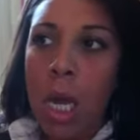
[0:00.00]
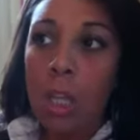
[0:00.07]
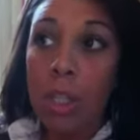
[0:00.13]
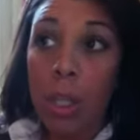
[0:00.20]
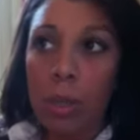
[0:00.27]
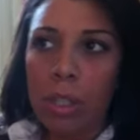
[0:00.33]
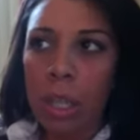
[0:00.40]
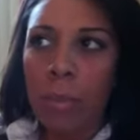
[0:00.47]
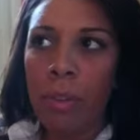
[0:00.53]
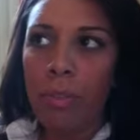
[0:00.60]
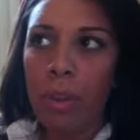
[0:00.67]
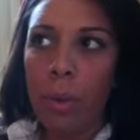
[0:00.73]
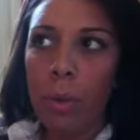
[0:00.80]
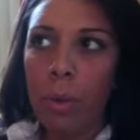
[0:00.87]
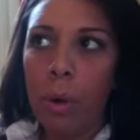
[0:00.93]
So some of
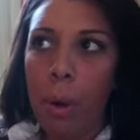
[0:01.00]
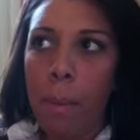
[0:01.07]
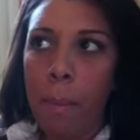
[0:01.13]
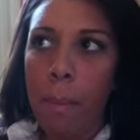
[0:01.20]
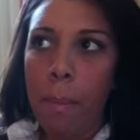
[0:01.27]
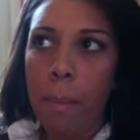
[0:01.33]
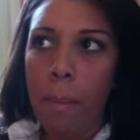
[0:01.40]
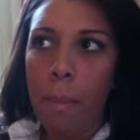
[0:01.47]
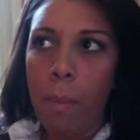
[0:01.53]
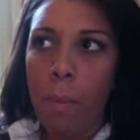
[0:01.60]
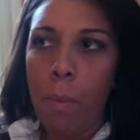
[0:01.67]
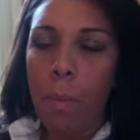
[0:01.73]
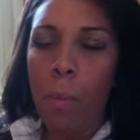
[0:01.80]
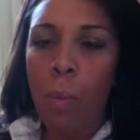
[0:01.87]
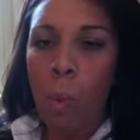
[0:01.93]
you,
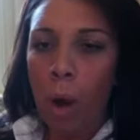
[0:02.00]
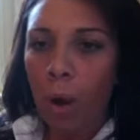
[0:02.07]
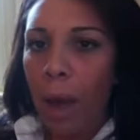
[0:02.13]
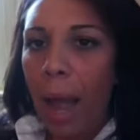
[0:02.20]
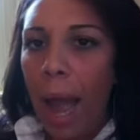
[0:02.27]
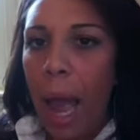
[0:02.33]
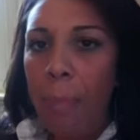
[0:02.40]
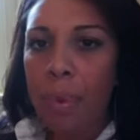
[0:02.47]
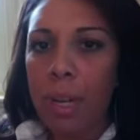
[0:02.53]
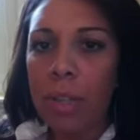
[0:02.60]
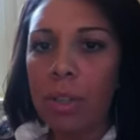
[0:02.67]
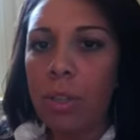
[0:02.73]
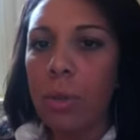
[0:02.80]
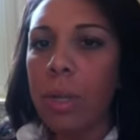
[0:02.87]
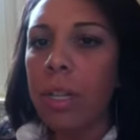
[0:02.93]
what'll happen
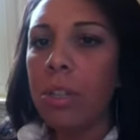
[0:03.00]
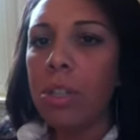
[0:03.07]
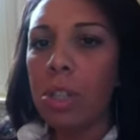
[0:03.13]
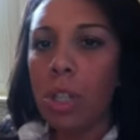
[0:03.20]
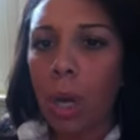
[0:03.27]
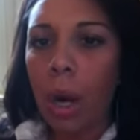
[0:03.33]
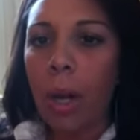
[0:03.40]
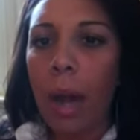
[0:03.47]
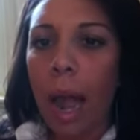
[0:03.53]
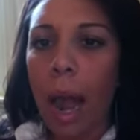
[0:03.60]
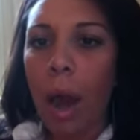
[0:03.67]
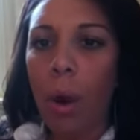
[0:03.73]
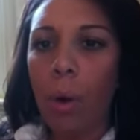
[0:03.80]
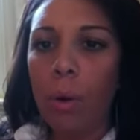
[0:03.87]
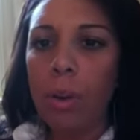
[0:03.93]
is you can start
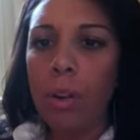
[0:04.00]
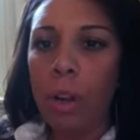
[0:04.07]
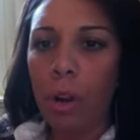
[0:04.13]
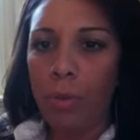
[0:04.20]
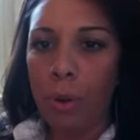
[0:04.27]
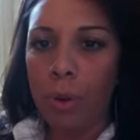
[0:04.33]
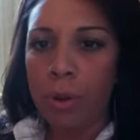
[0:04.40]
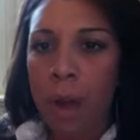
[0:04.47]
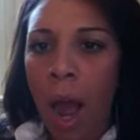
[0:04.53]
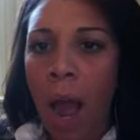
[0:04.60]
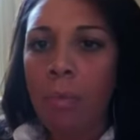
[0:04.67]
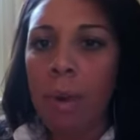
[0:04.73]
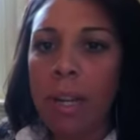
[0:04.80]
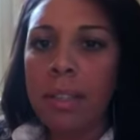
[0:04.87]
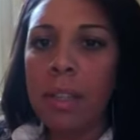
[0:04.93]
out, you know, if you're
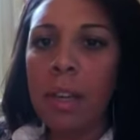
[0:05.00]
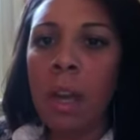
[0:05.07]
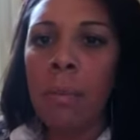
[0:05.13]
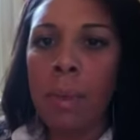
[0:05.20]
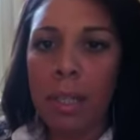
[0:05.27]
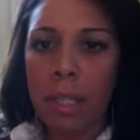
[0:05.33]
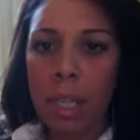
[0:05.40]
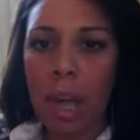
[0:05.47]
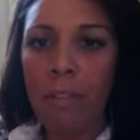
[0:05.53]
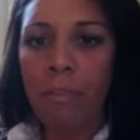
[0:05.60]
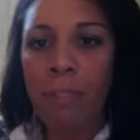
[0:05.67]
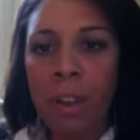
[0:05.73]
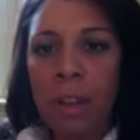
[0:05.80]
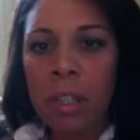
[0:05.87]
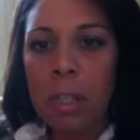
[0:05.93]
not ready to commit to that
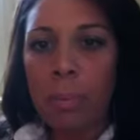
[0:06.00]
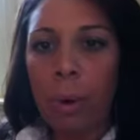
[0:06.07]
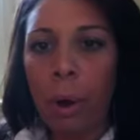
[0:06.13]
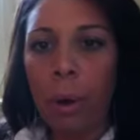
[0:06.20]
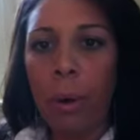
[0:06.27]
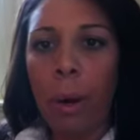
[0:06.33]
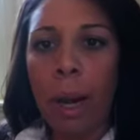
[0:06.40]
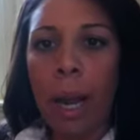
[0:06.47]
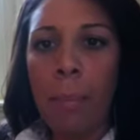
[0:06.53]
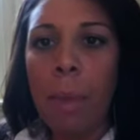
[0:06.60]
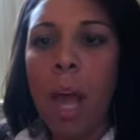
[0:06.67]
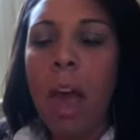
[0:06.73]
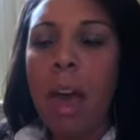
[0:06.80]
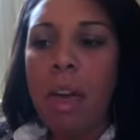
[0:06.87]
fitness program,